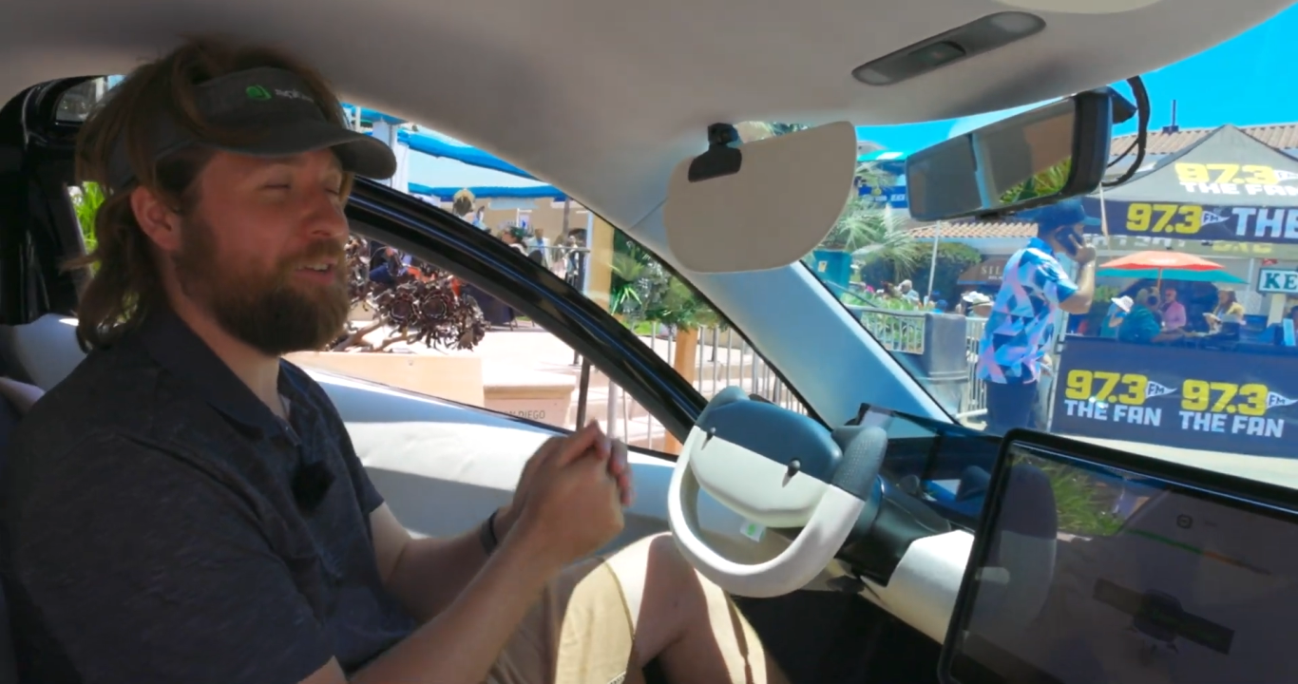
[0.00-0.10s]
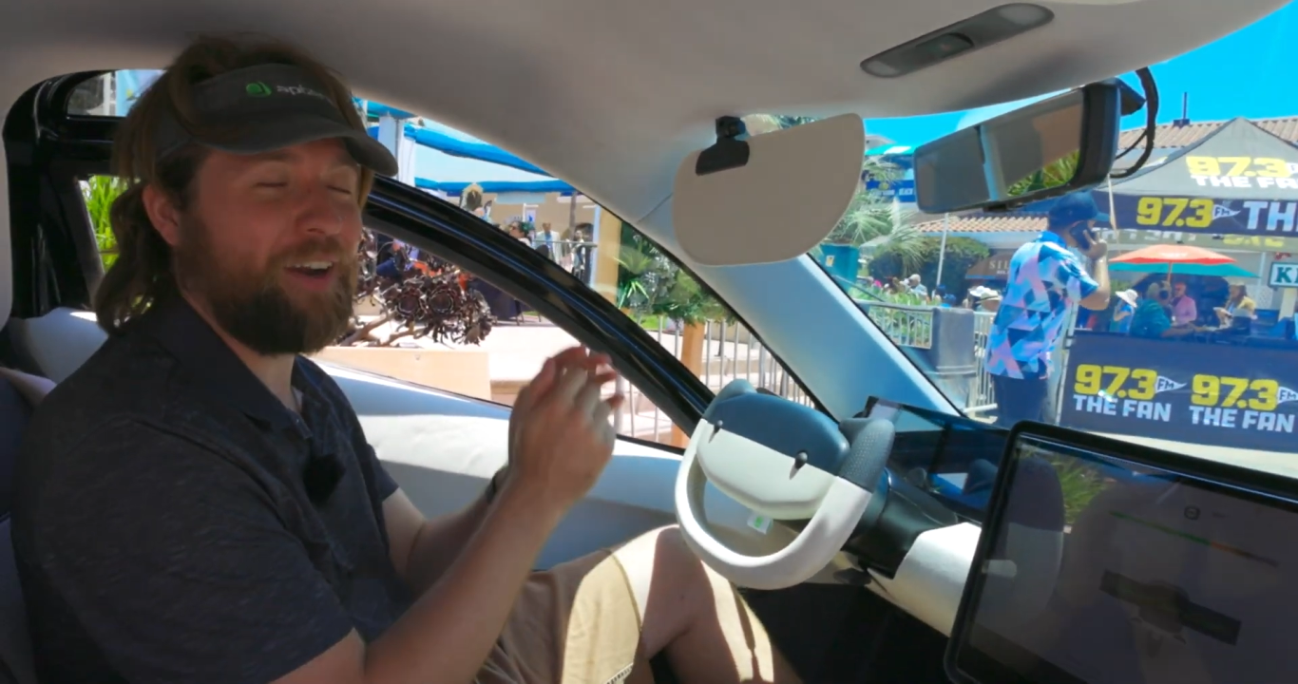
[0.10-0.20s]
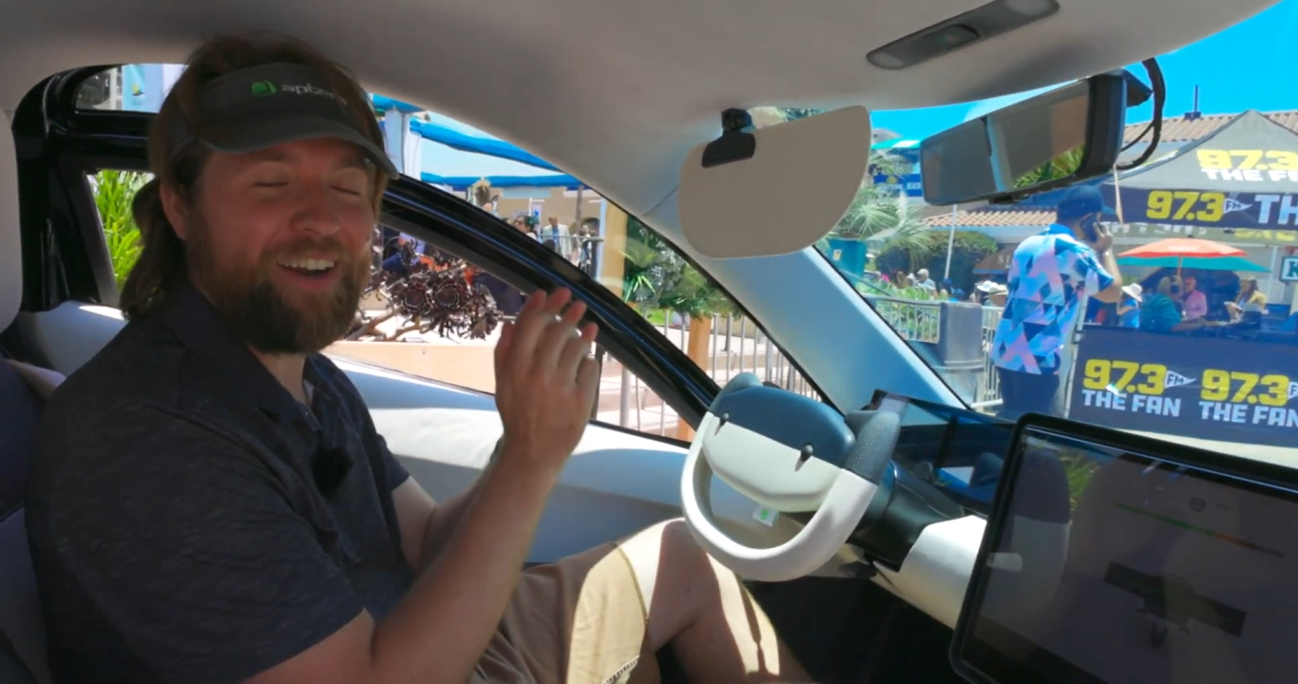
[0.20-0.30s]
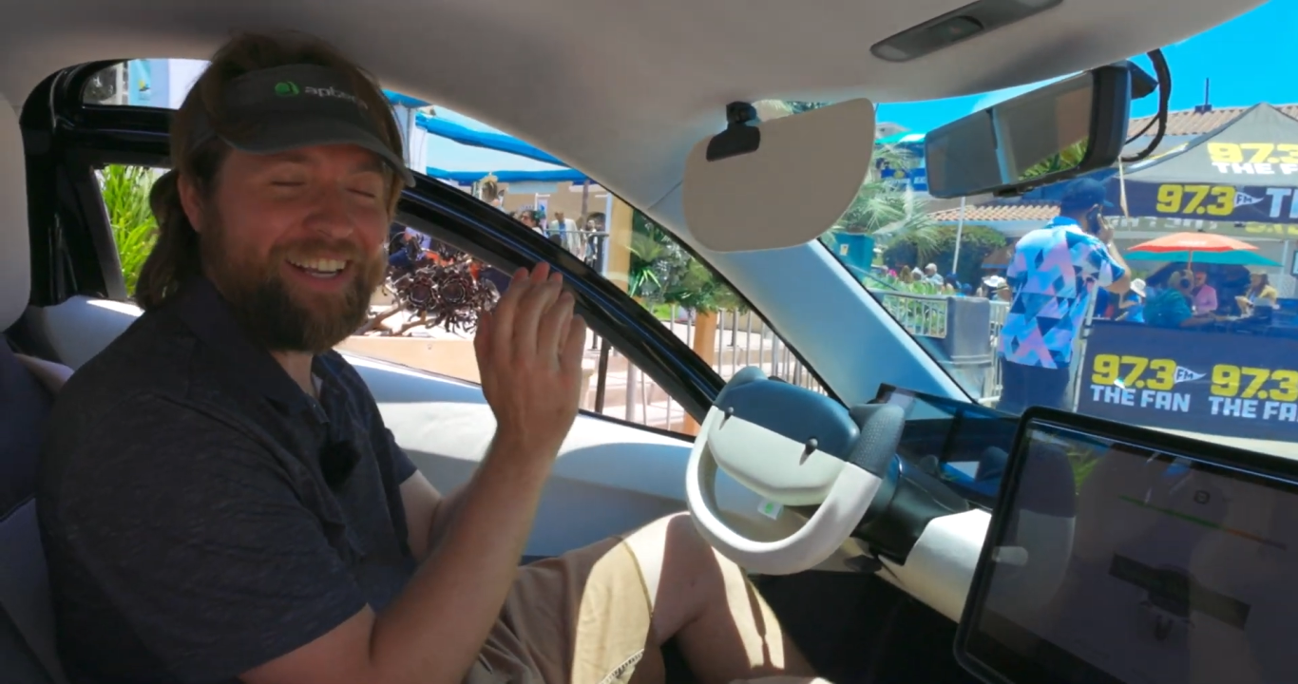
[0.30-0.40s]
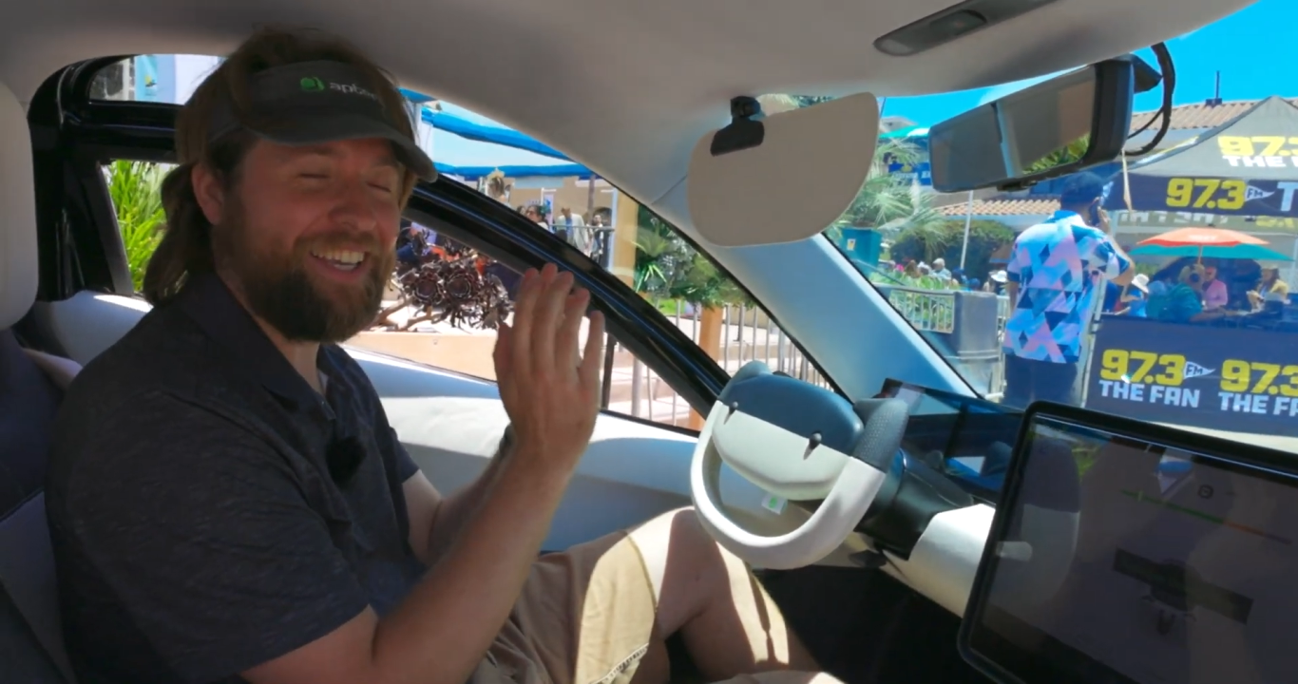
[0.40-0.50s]

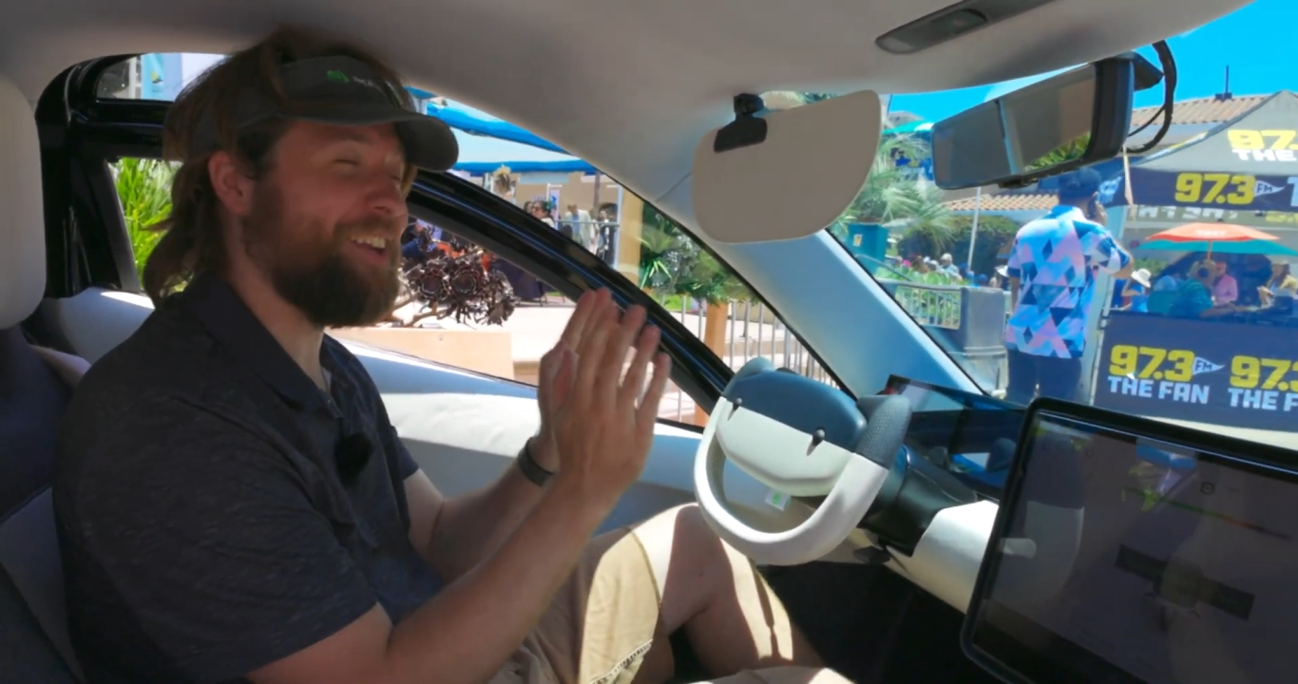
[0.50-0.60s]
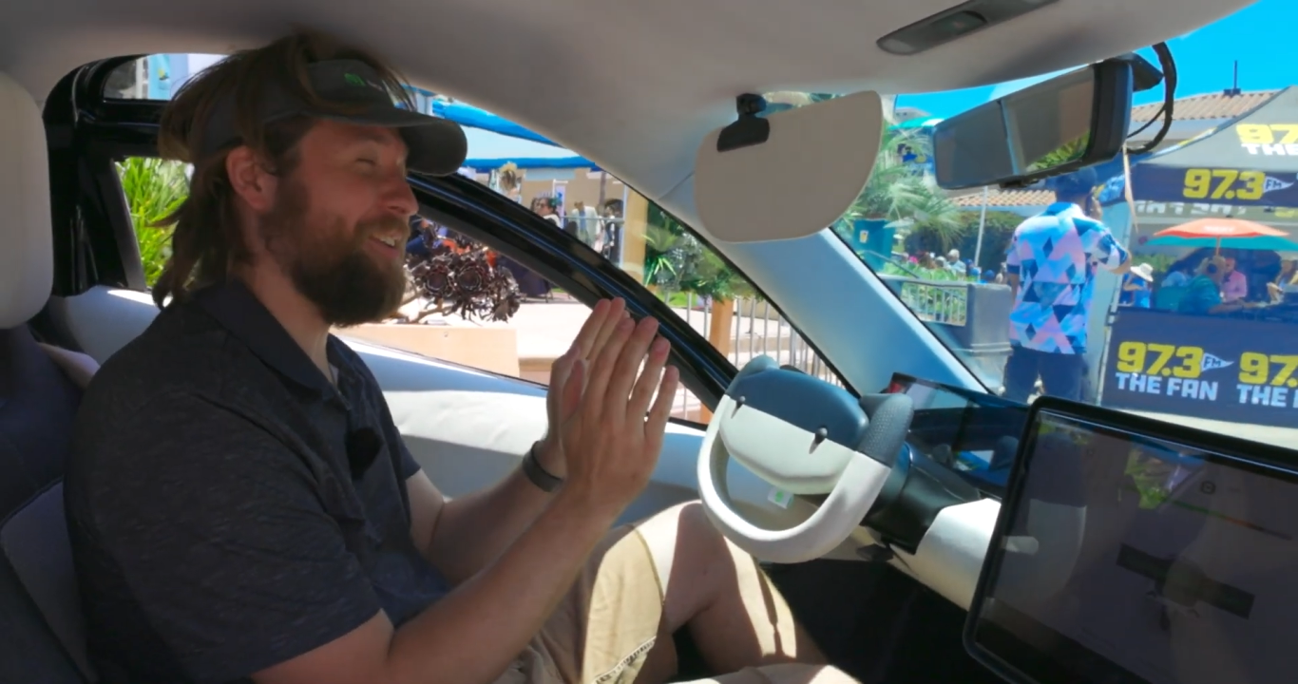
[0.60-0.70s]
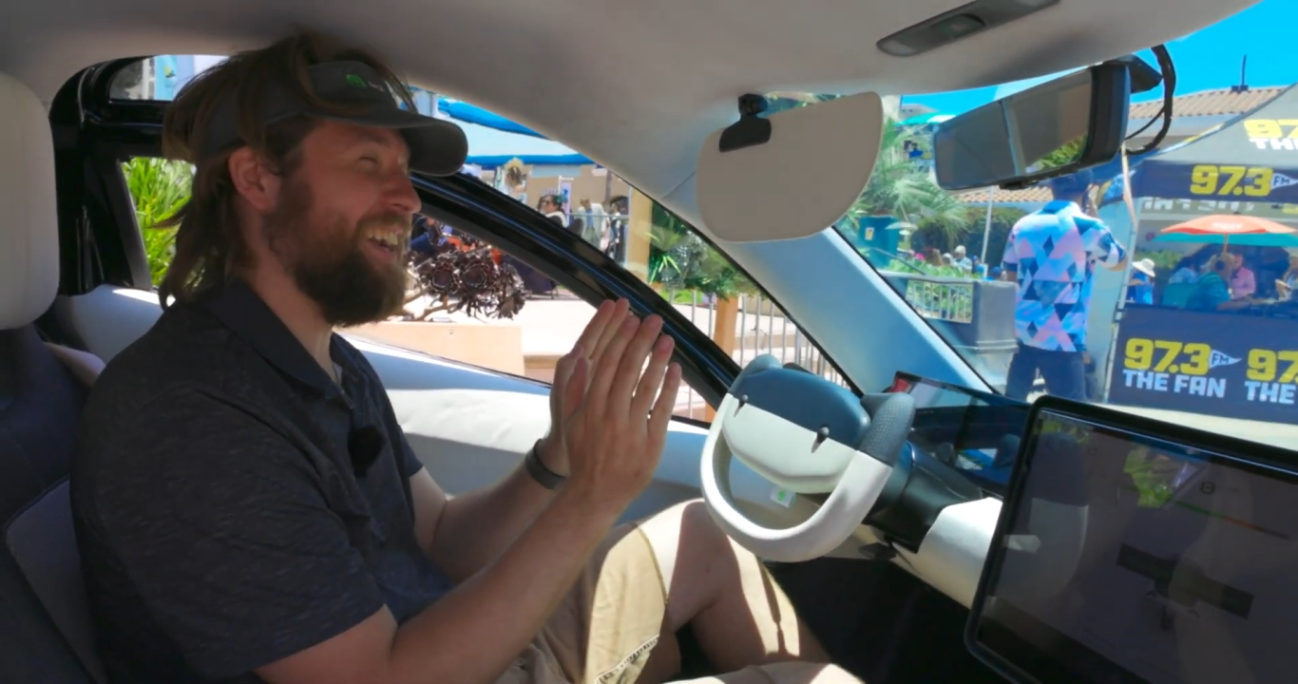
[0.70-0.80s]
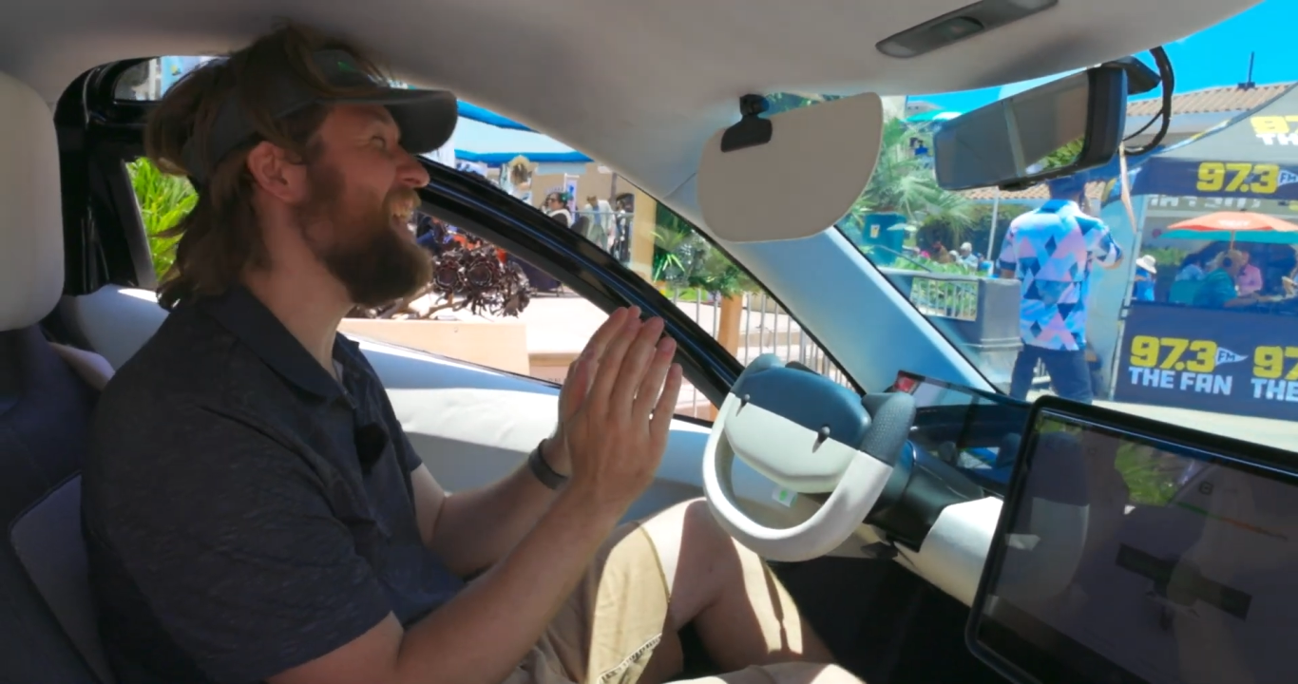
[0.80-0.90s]
very cute